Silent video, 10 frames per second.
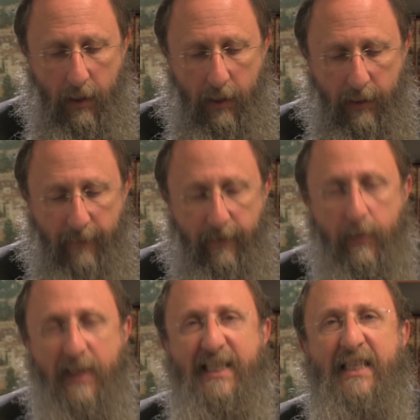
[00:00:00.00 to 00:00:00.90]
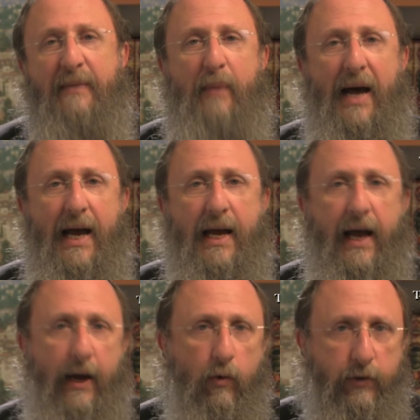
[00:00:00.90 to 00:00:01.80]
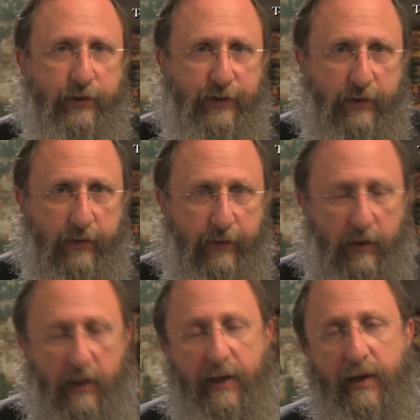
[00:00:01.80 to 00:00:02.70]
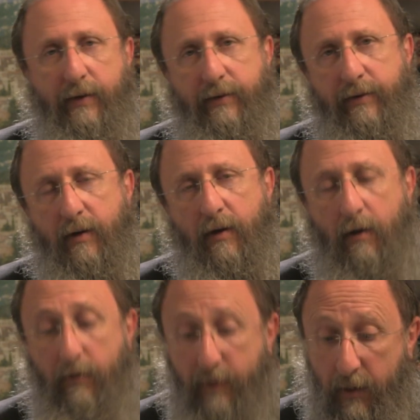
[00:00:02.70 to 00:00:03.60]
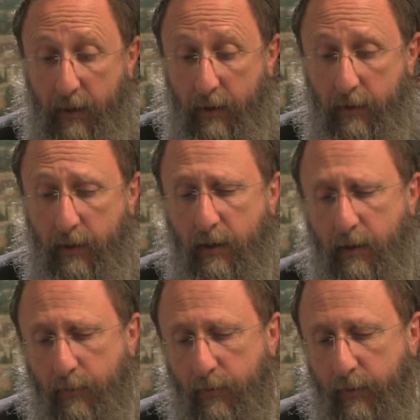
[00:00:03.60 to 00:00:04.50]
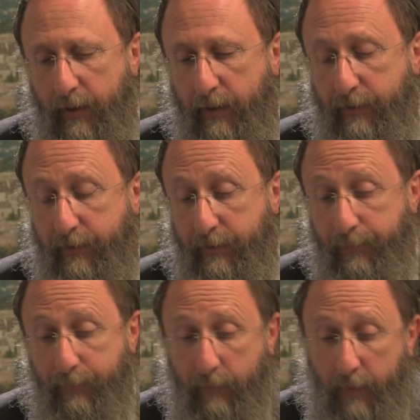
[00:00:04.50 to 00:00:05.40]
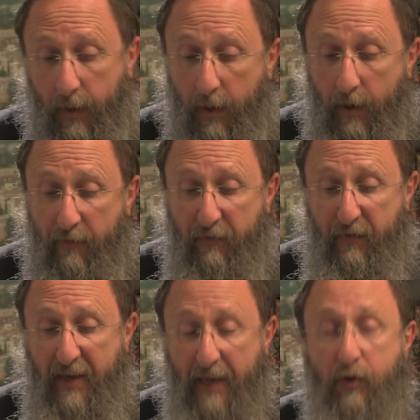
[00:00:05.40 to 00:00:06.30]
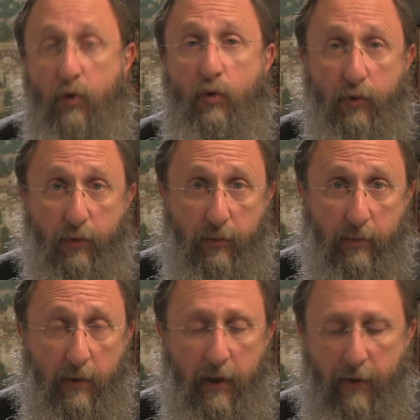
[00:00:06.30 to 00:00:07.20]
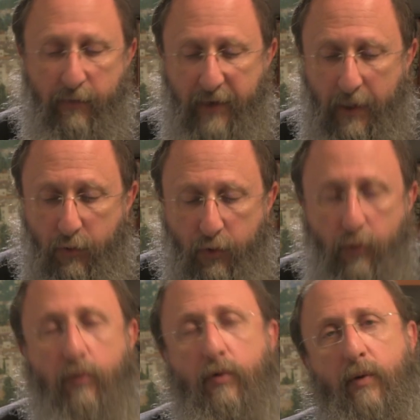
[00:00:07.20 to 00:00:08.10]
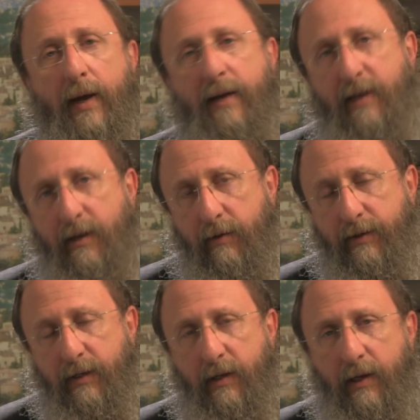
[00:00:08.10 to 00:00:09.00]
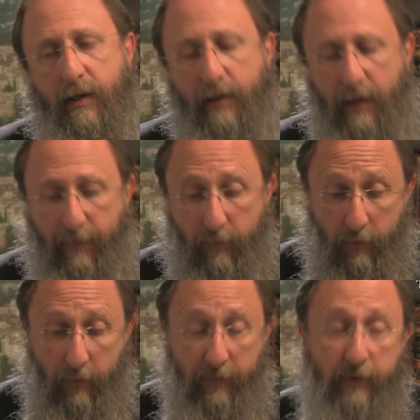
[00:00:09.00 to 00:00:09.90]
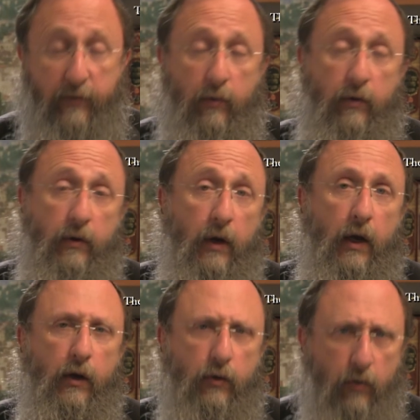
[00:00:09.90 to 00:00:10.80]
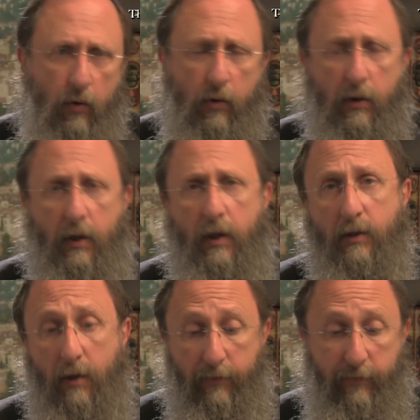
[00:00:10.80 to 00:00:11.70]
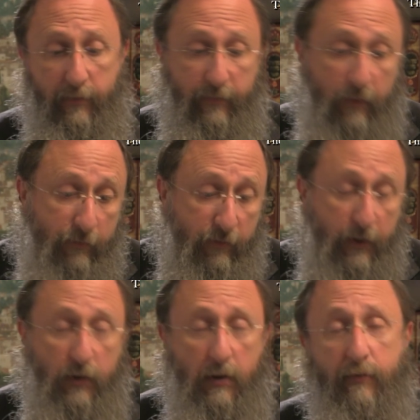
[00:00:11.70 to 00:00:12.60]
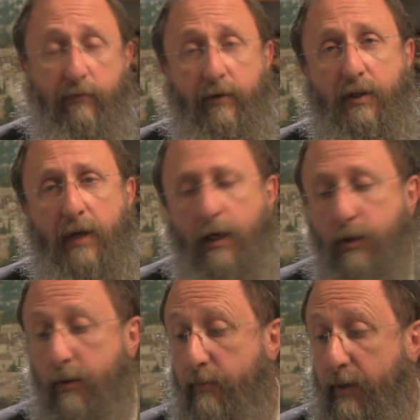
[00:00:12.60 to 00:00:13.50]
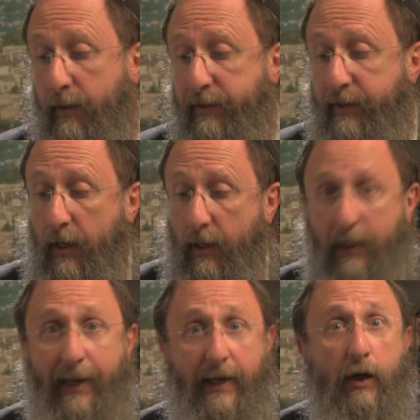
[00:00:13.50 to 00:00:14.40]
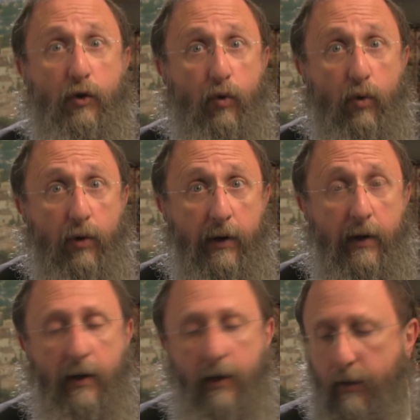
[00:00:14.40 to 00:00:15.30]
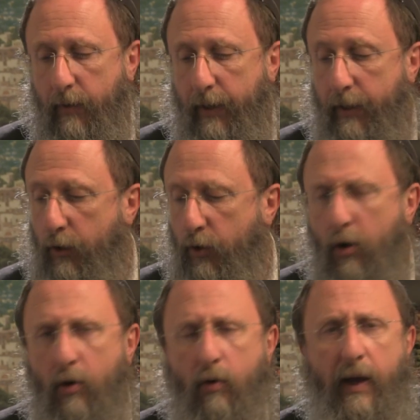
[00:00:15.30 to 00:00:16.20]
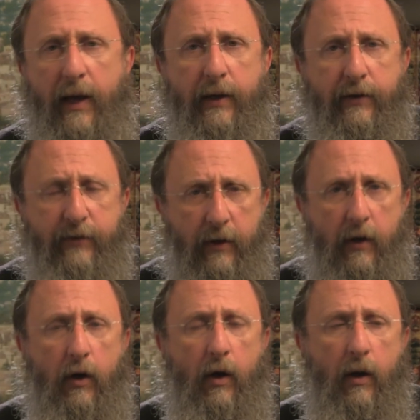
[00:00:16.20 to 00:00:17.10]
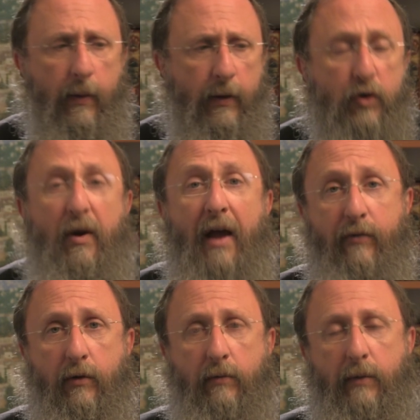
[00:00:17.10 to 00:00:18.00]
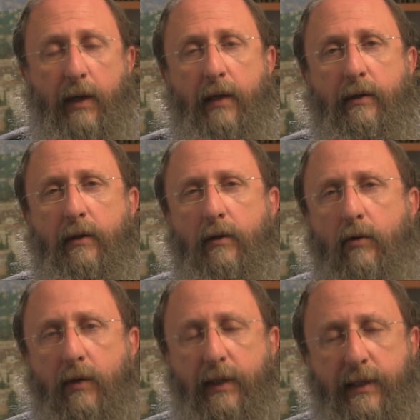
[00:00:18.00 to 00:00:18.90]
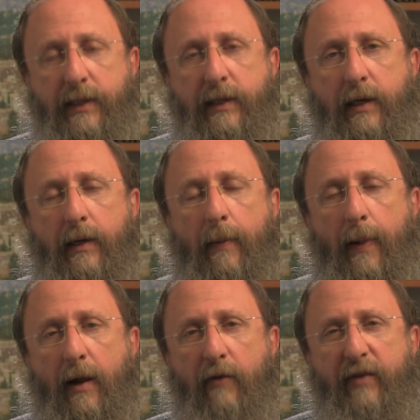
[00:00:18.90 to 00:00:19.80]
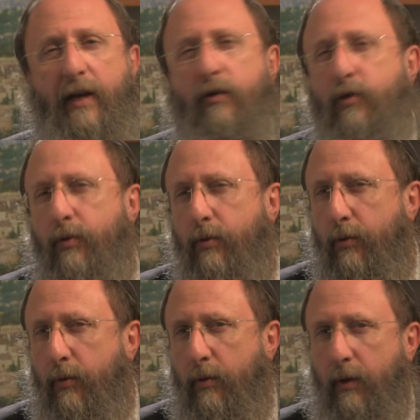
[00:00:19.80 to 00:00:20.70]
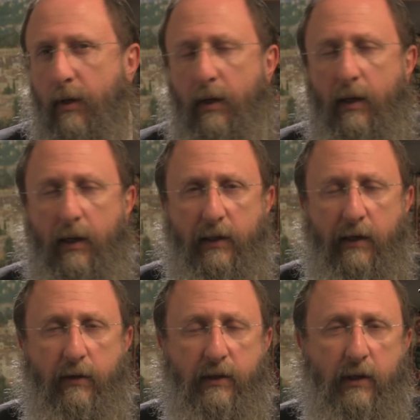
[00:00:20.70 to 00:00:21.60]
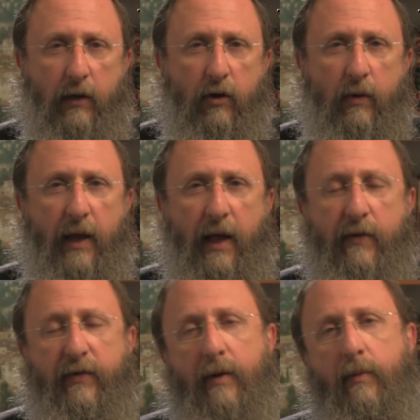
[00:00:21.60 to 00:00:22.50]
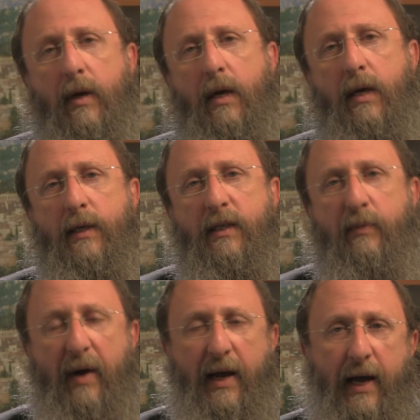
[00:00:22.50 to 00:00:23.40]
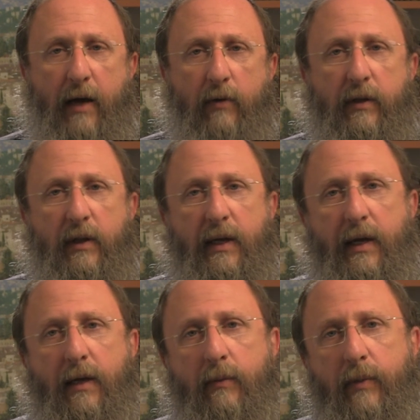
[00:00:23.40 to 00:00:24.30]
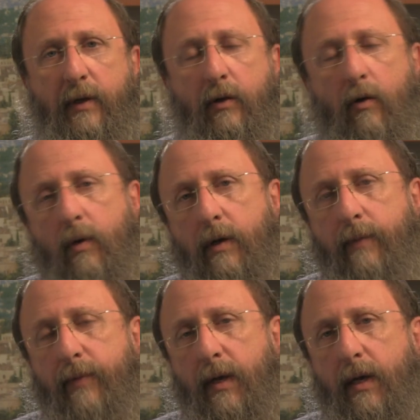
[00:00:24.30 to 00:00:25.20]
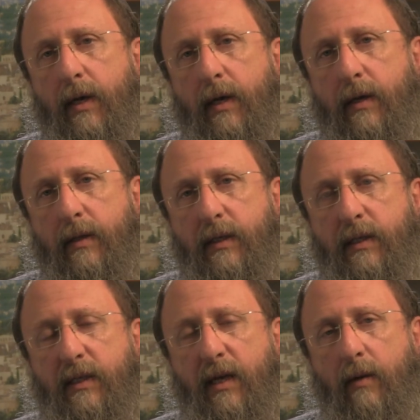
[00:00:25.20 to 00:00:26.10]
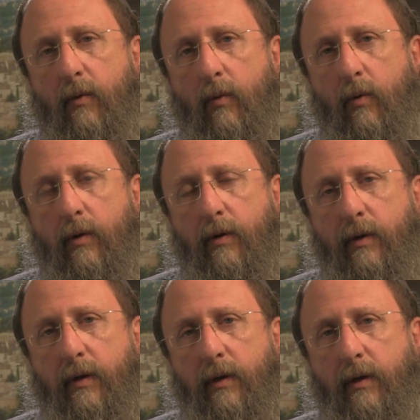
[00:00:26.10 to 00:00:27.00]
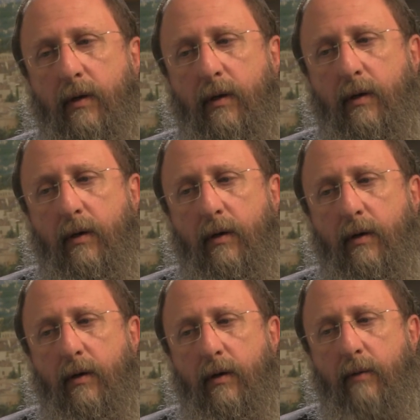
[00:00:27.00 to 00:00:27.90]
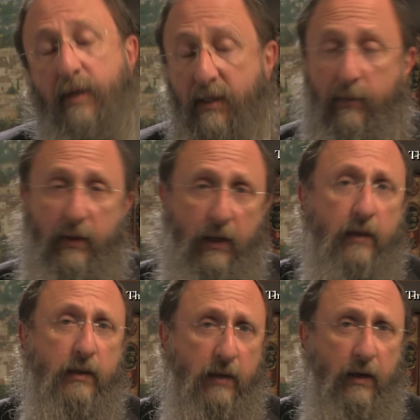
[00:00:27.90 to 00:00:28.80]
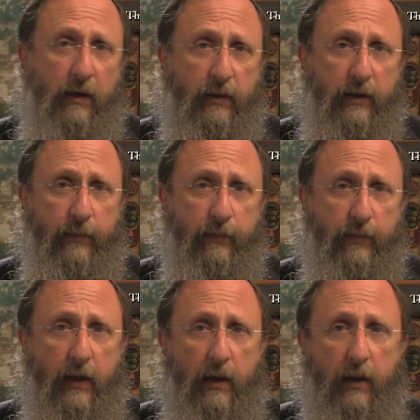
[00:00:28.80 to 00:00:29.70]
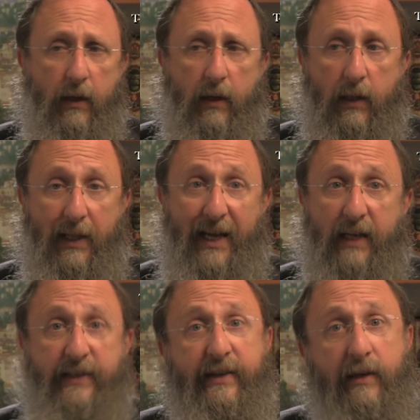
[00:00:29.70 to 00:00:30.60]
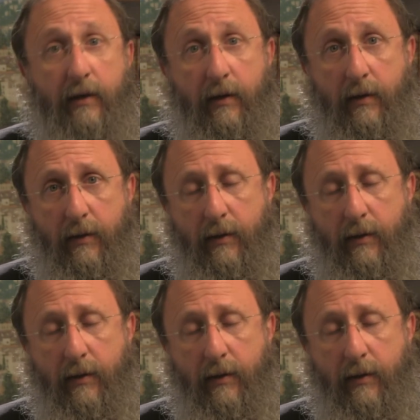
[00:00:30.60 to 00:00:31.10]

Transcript: and let them spy out the land of Canaan. And in Hebrew it is viaturu, viaturu et eretz Canaan. And the root of this word, tor, tuf, vav resh, resh, actually means like tour, right? Go and travel and look and see. Viaturu et Eretz Canaan. Go and have them spy out the land. But you know what? This same word means something else entirely. Lahatir.